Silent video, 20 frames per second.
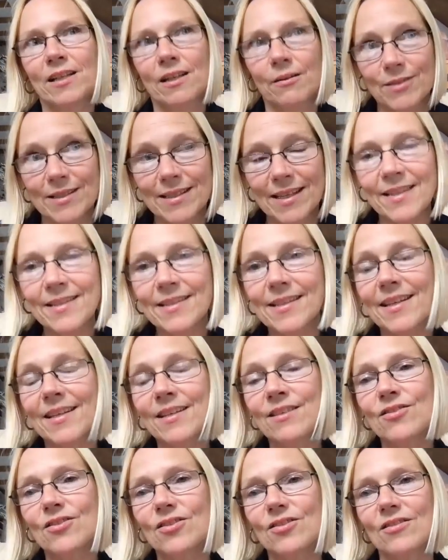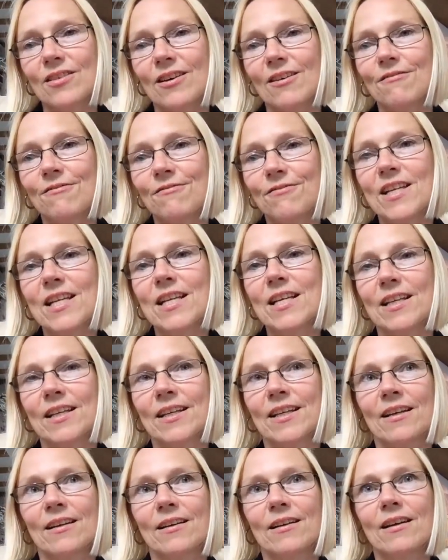and I was getting into that
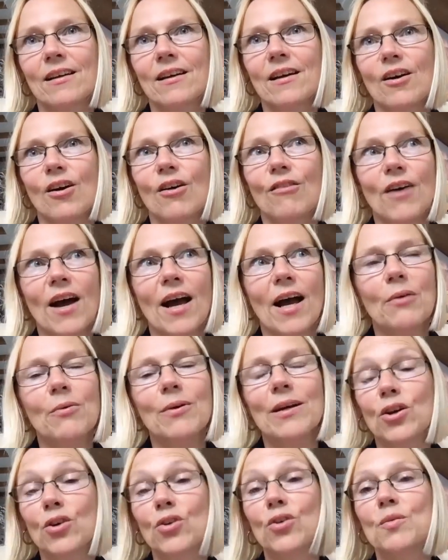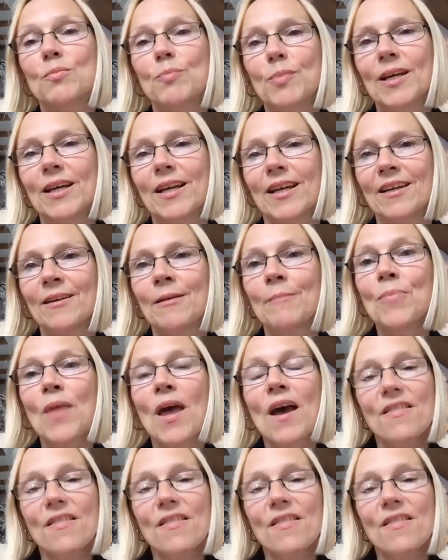feeling of how it could be,